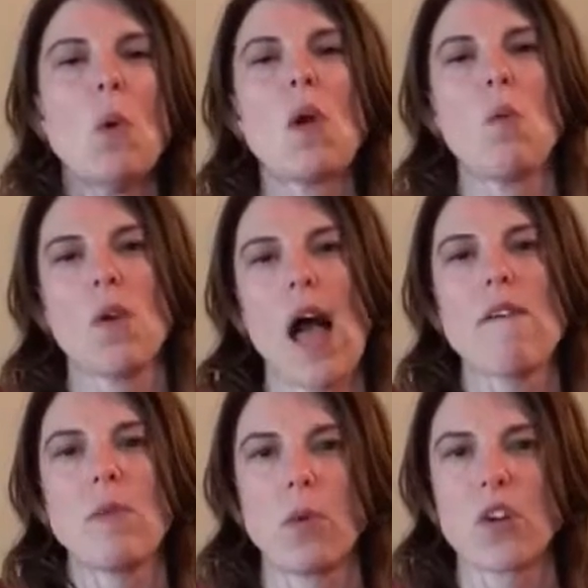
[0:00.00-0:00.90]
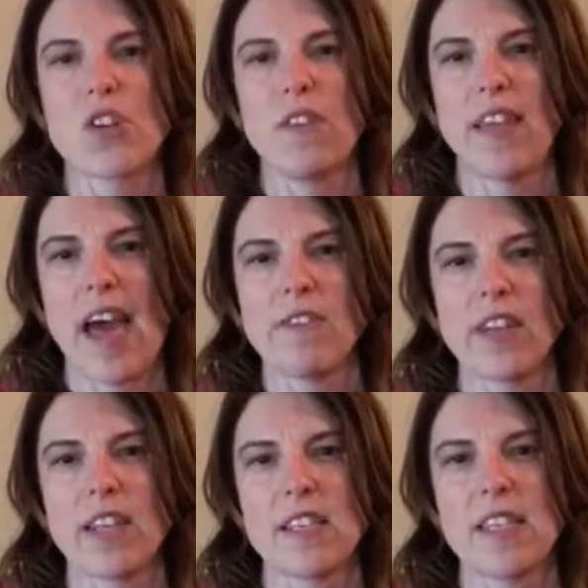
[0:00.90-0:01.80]
We will have a portion of the
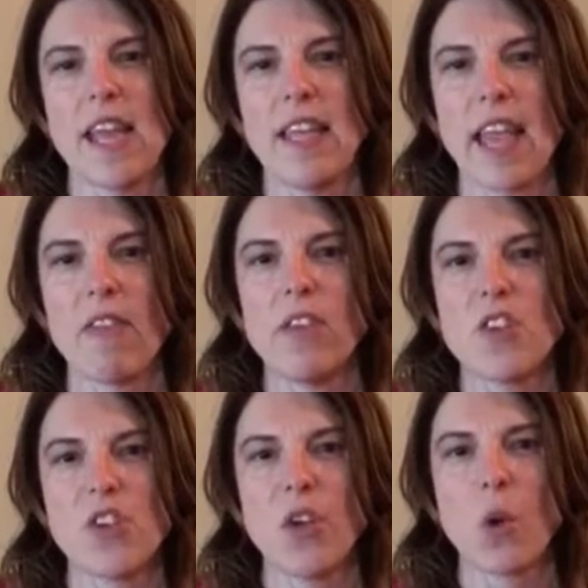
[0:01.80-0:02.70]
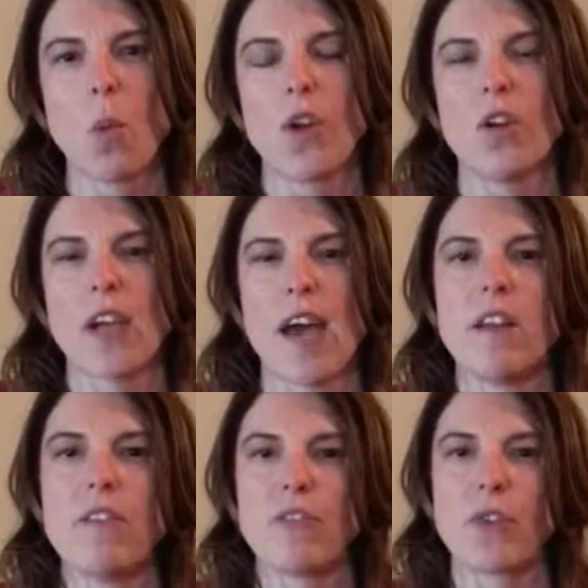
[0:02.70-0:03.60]
Advocacy Day again this year where you're kind
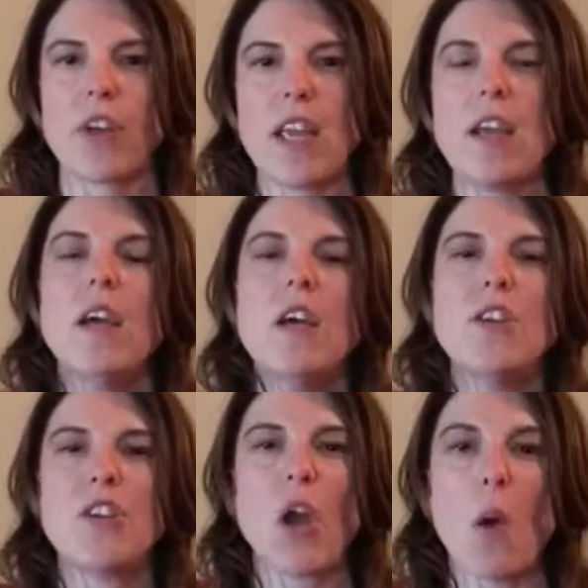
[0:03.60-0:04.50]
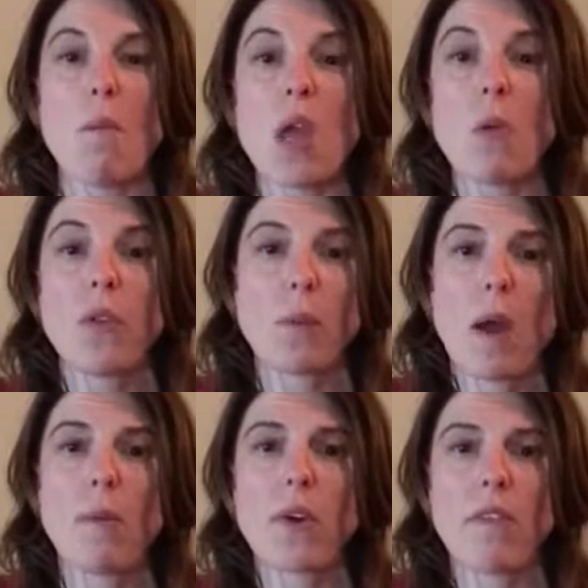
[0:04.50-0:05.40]
of free to go meet with your
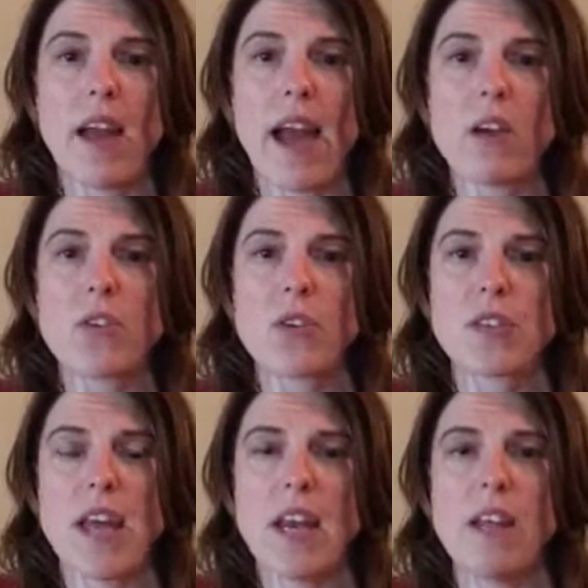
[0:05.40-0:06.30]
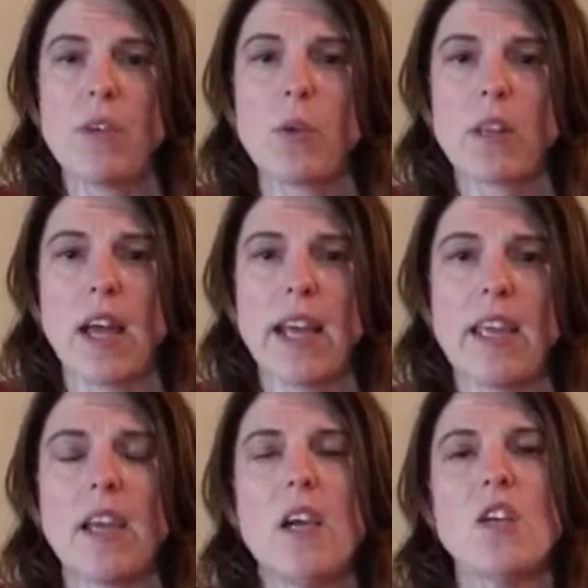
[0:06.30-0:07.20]
member of the House or Senate if you would
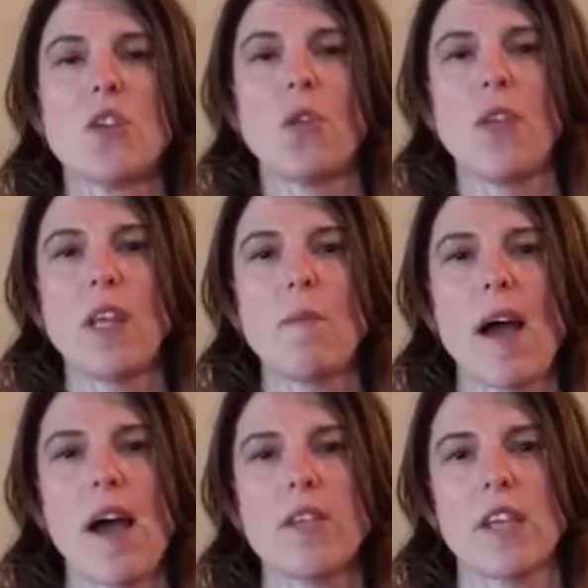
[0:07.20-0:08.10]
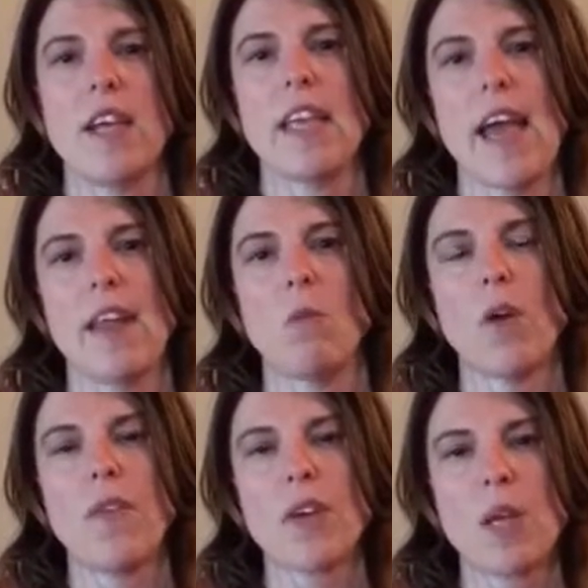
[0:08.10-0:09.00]
like. So think about, again,
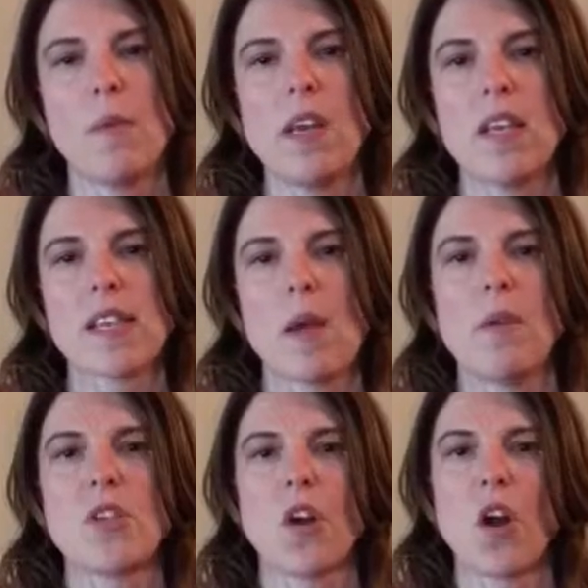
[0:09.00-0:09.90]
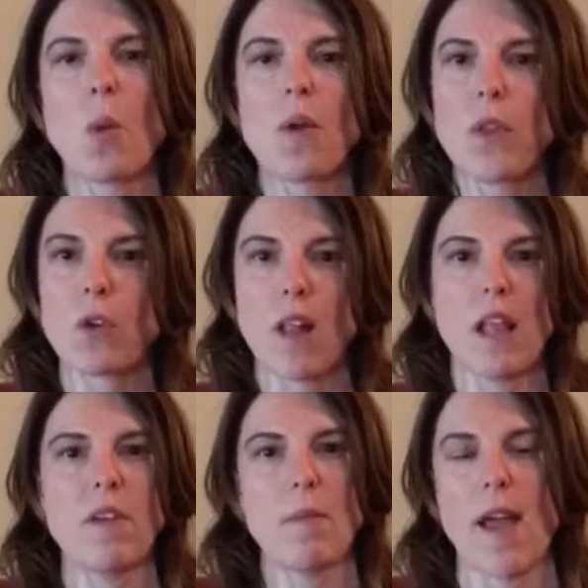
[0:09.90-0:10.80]
what their committee assignments are, what their
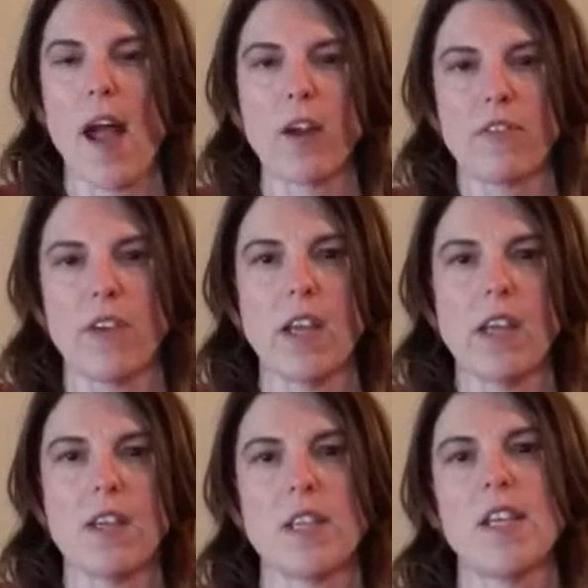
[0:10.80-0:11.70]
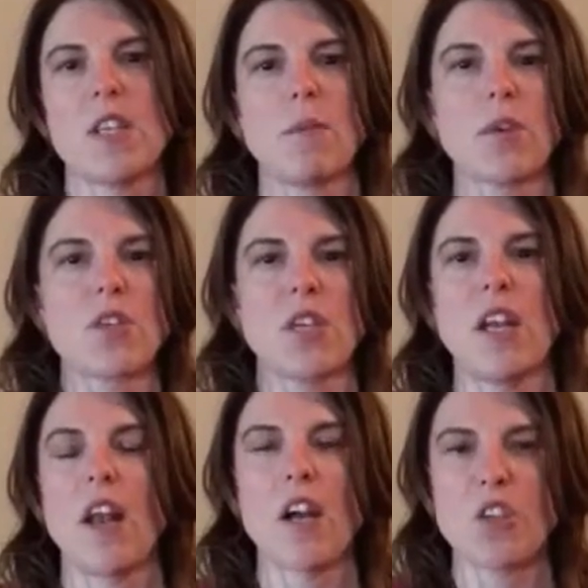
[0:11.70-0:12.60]
relevant biography is. Is the
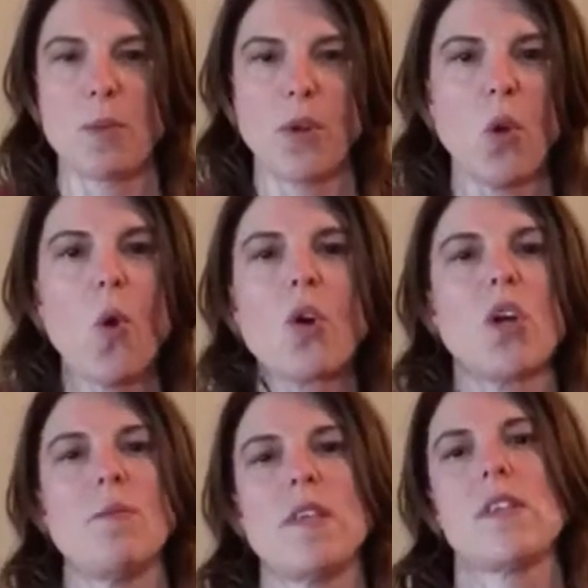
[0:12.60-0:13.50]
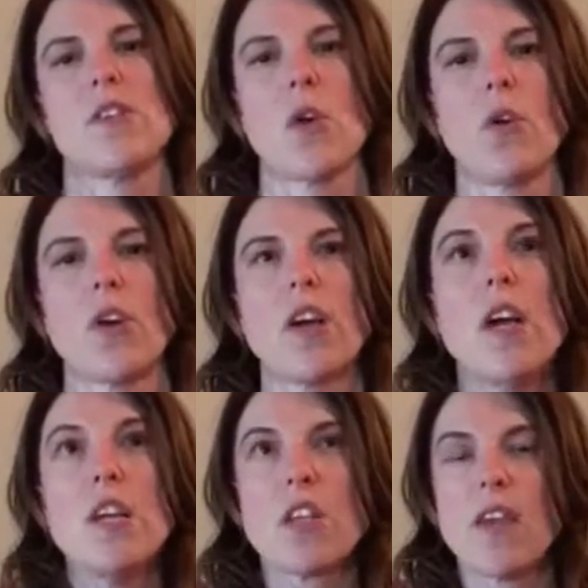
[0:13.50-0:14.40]
person an entrepreneur or a business owner?
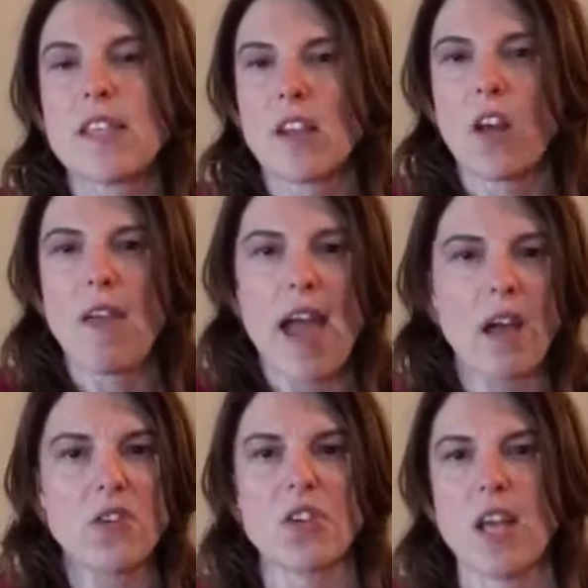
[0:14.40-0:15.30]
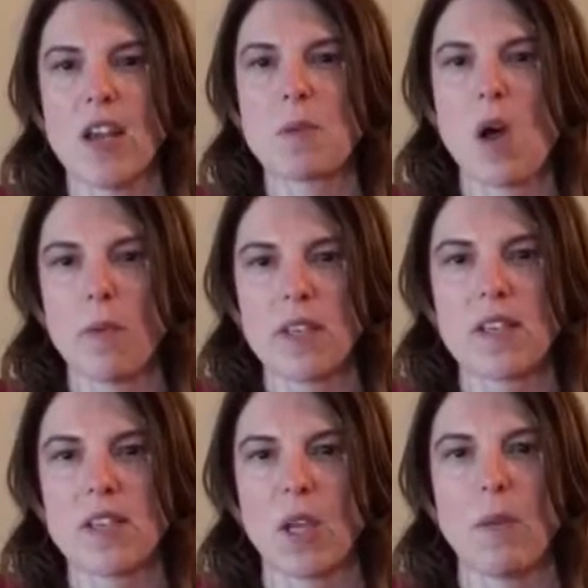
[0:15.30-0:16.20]
Do they sit on the House or Senate small
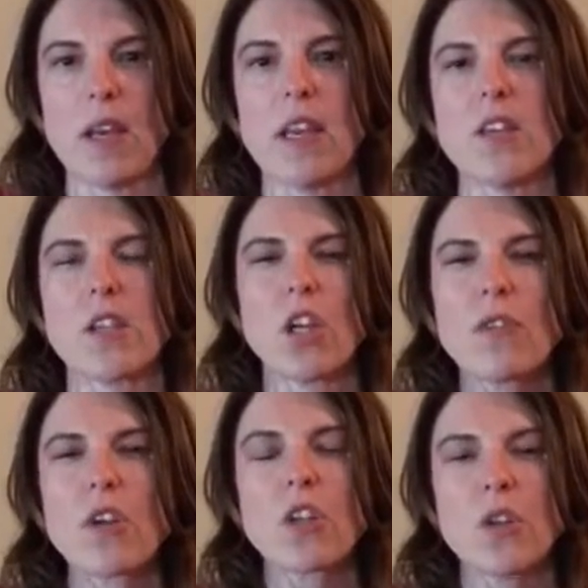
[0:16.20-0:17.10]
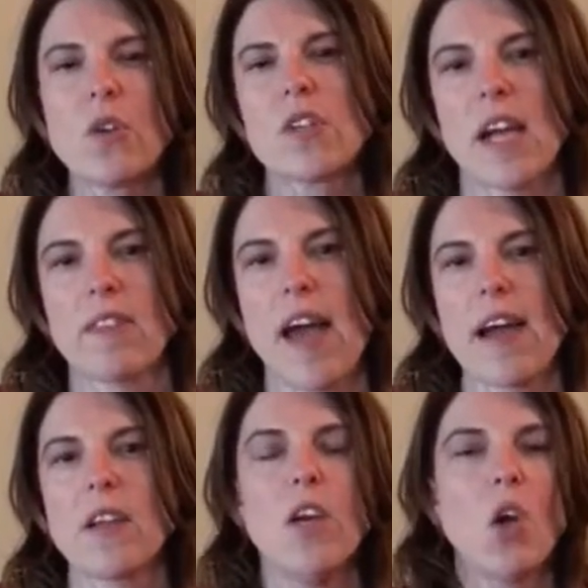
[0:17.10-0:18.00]
business committees? Look for clues like that.